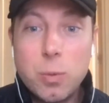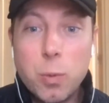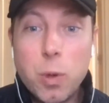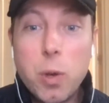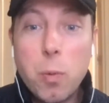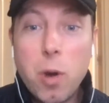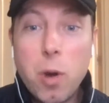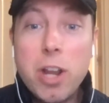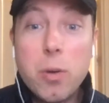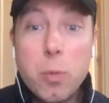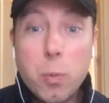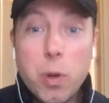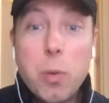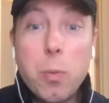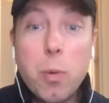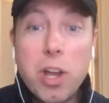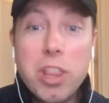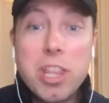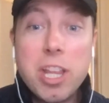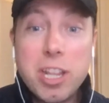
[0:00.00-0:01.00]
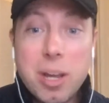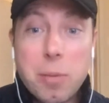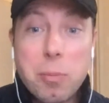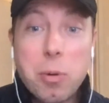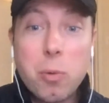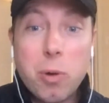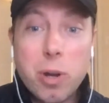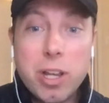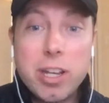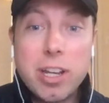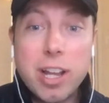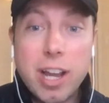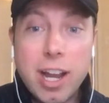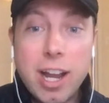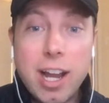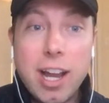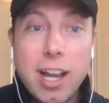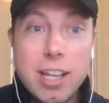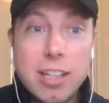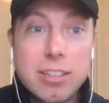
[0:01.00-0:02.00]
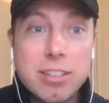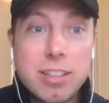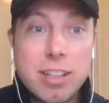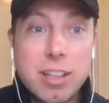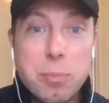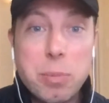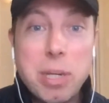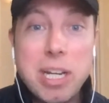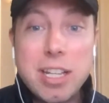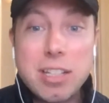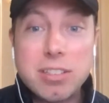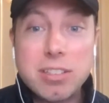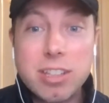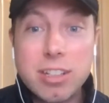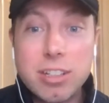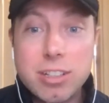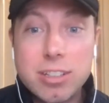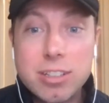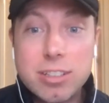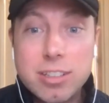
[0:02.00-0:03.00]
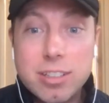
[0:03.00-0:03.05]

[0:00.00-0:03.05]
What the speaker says: we won the #1 media skill.